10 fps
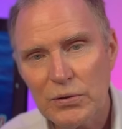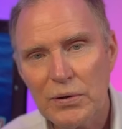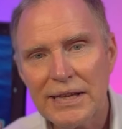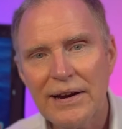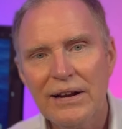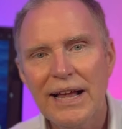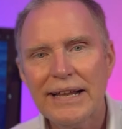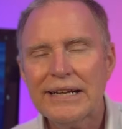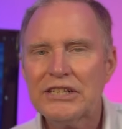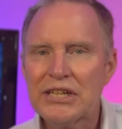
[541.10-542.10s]
North
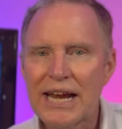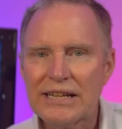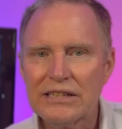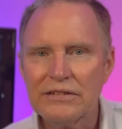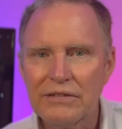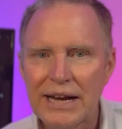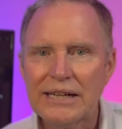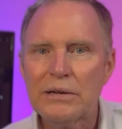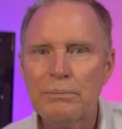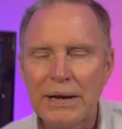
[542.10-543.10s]
Carolina, and chances of
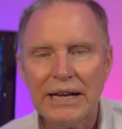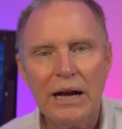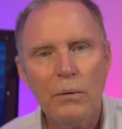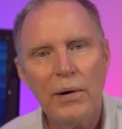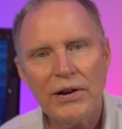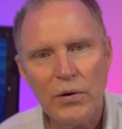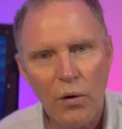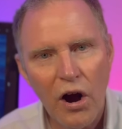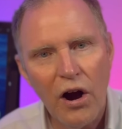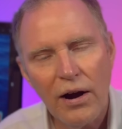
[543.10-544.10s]
rain, depending on where you
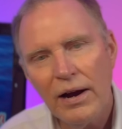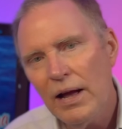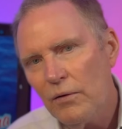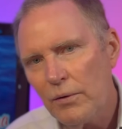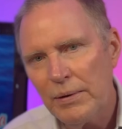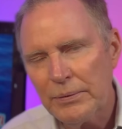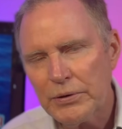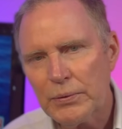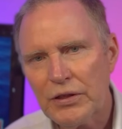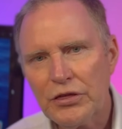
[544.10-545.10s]
are, will be
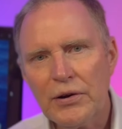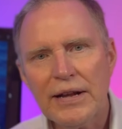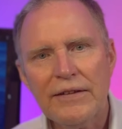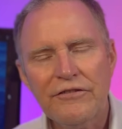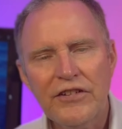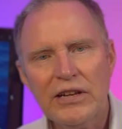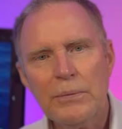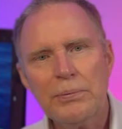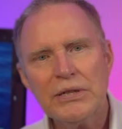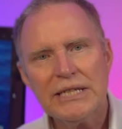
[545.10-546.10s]
between 30 and
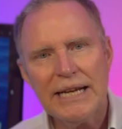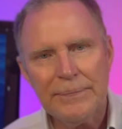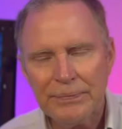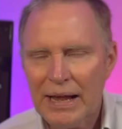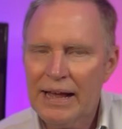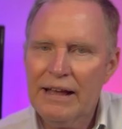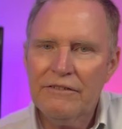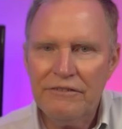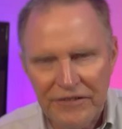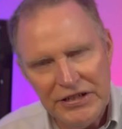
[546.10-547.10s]
50%.
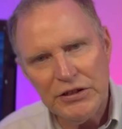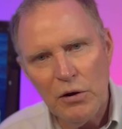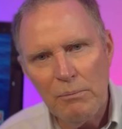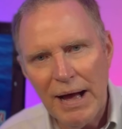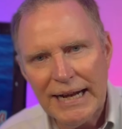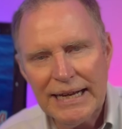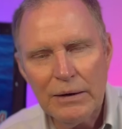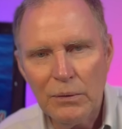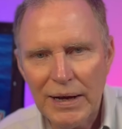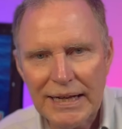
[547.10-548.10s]
Fish don't mind
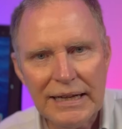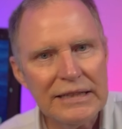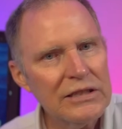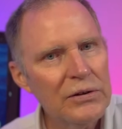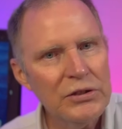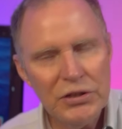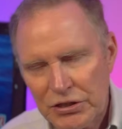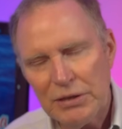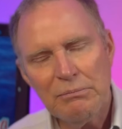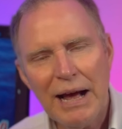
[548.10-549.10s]
getting wet, so you
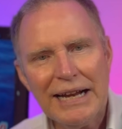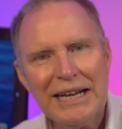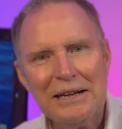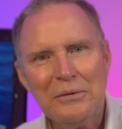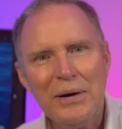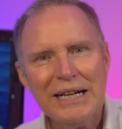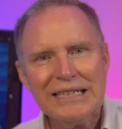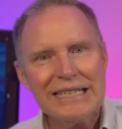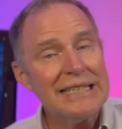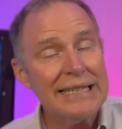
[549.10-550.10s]
shouldn't mind getting wet.
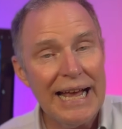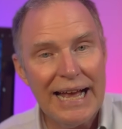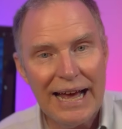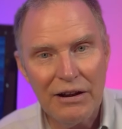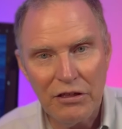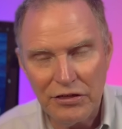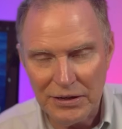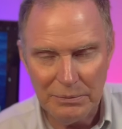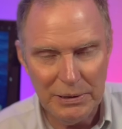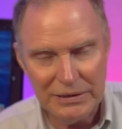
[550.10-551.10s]
Just stay out of the
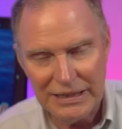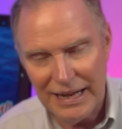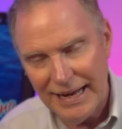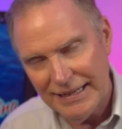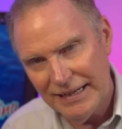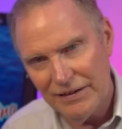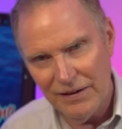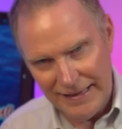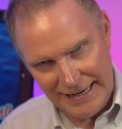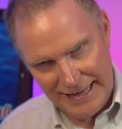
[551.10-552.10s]
thunderbolts and lightning and
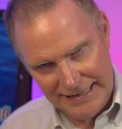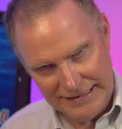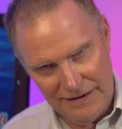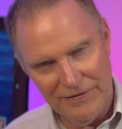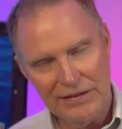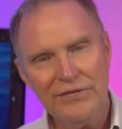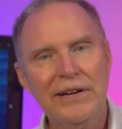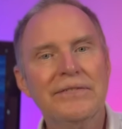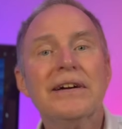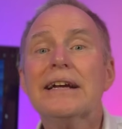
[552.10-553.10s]
all that kind of stuff. That's
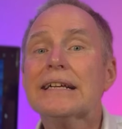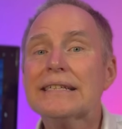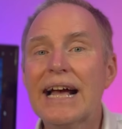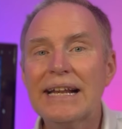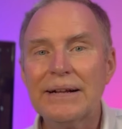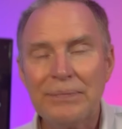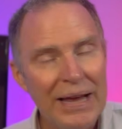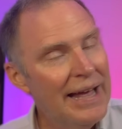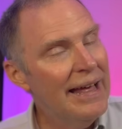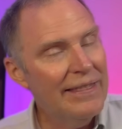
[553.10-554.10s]
very, very exciting.
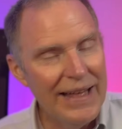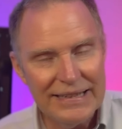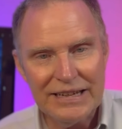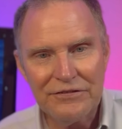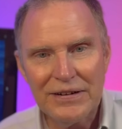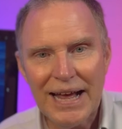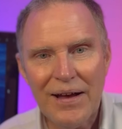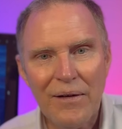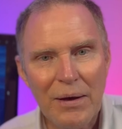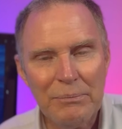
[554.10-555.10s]
That's it for
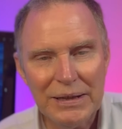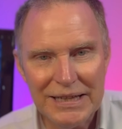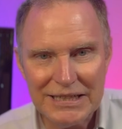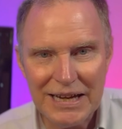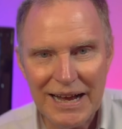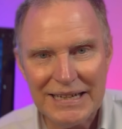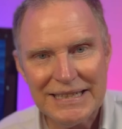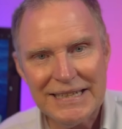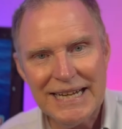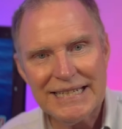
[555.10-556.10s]
now. I'm Bill Hitchcock.
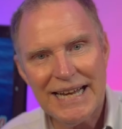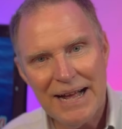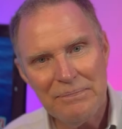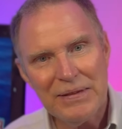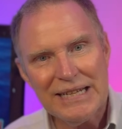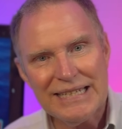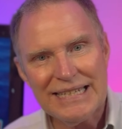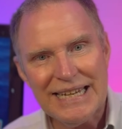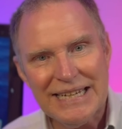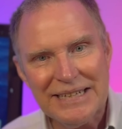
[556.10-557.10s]
Until next time,
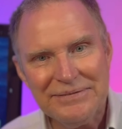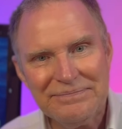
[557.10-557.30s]
see ya.